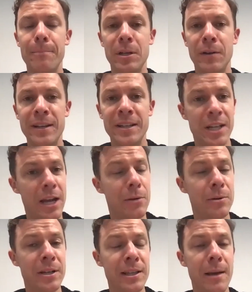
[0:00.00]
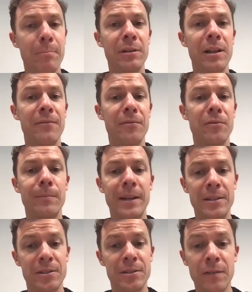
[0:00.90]
integrity of that platform
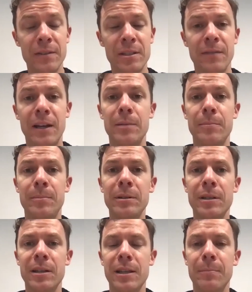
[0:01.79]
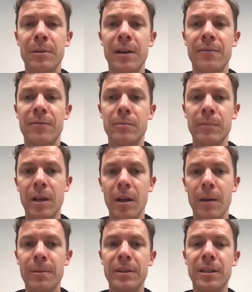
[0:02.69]
and service availability of that platform,
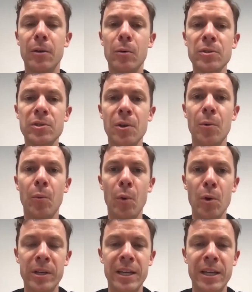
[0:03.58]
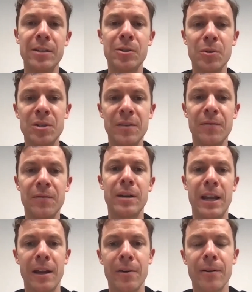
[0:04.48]
but then also work into
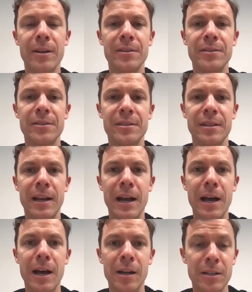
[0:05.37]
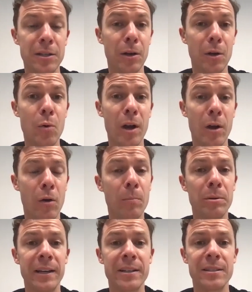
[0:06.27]
different areas that are, you know, quite
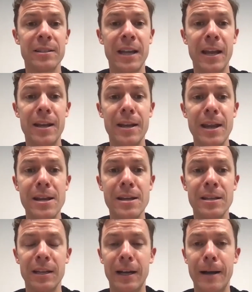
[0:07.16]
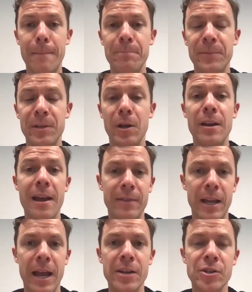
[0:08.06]
complex and need,
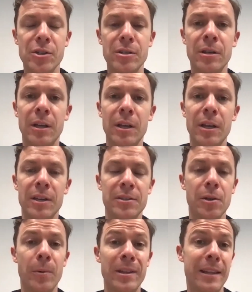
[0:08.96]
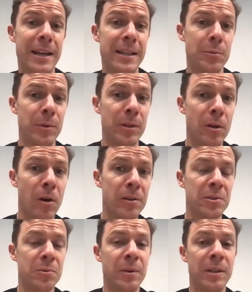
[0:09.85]
navigation. So whether that's with
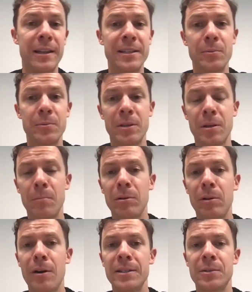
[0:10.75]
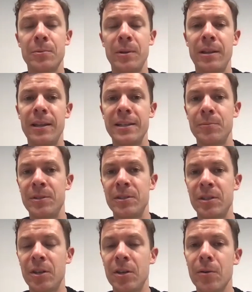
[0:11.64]
cost, whether that's with compliance, whether that's with
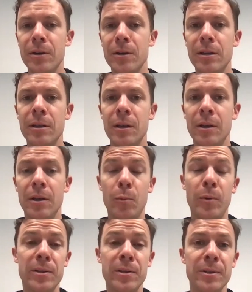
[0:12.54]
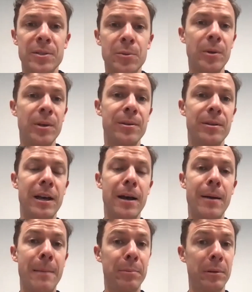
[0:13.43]
security, whether it's with
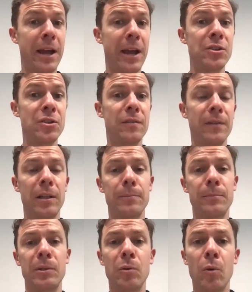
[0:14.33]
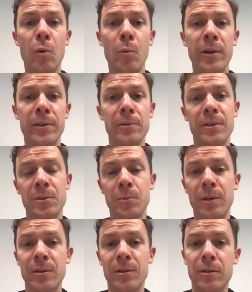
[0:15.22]
application development, or whether it's
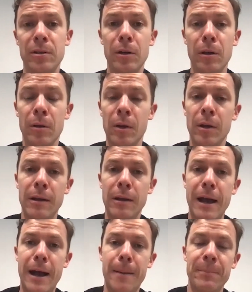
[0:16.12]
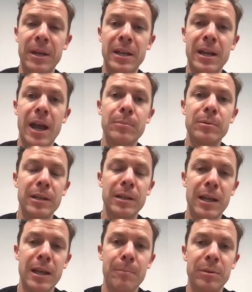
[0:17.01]
with,
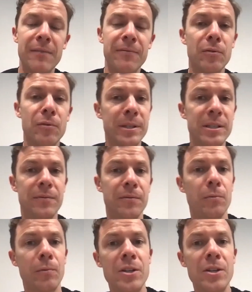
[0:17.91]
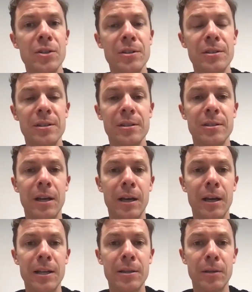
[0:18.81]
enabling their platform in different regions
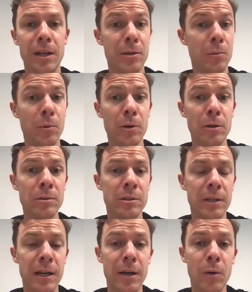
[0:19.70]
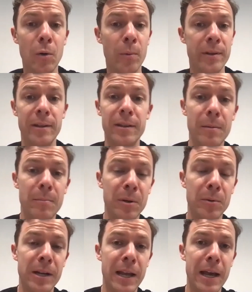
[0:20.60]
in the world, or whether they're
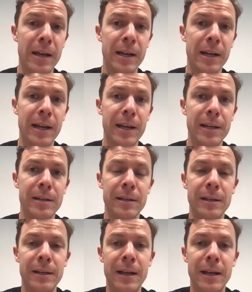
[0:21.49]
building out a